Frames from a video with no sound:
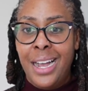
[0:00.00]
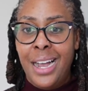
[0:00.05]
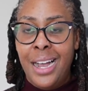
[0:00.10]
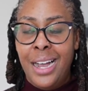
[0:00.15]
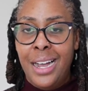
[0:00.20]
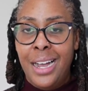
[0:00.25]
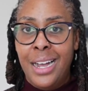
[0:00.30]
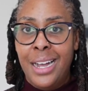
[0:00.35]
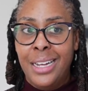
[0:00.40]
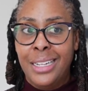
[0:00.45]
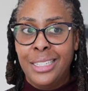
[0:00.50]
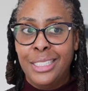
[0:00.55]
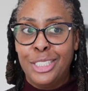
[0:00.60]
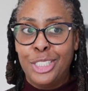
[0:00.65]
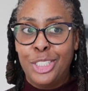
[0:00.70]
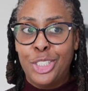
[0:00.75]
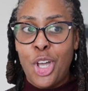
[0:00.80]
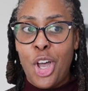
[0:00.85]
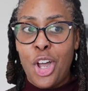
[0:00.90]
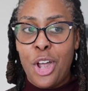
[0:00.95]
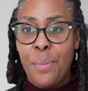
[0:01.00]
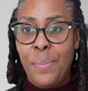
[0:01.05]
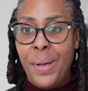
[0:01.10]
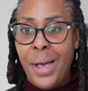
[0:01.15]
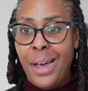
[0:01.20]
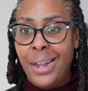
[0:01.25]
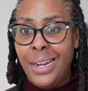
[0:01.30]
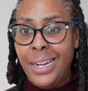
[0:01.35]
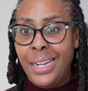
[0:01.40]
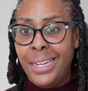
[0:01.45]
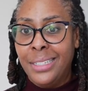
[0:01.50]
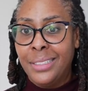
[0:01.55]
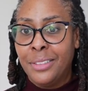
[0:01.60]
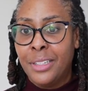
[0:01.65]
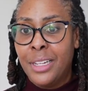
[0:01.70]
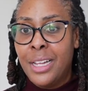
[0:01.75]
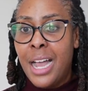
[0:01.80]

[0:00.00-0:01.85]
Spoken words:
talk about it.